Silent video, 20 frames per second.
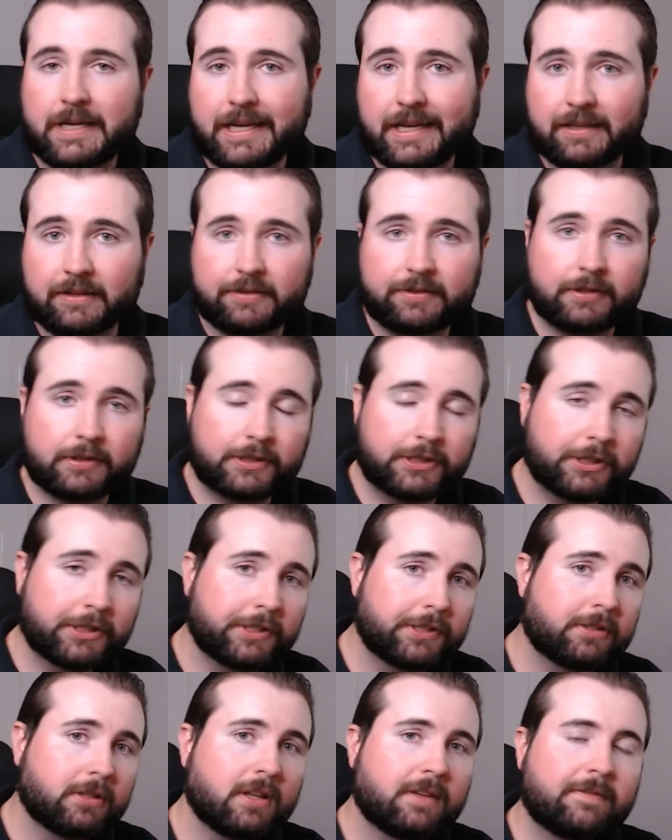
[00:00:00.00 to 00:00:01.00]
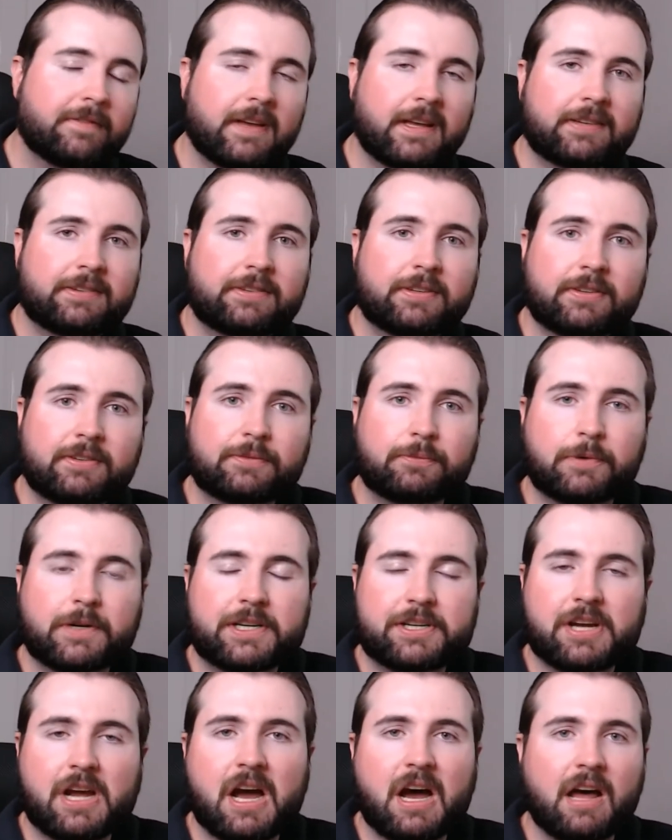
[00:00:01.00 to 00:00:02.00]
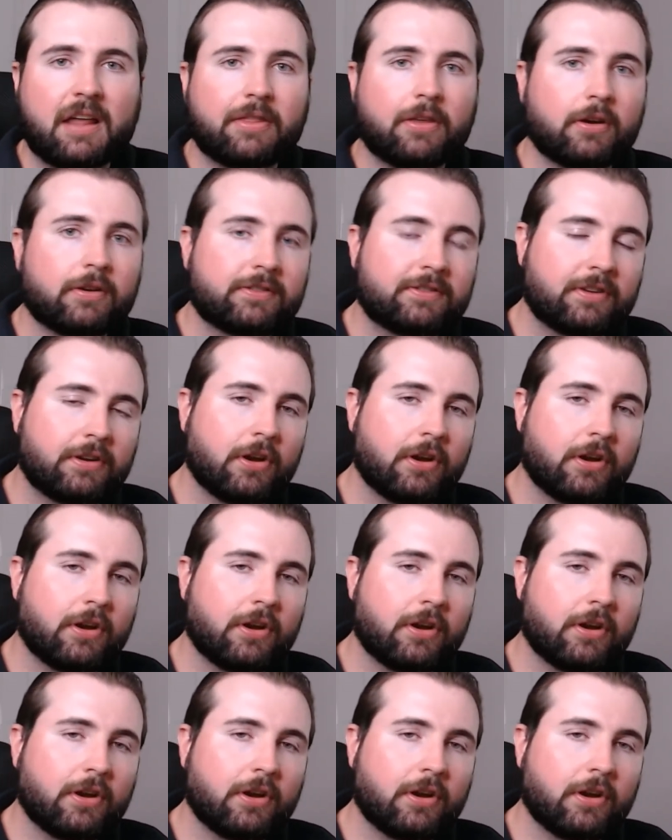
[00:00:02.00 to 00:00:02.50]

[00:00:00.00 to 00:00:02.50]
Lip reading: institutional investors, which are those,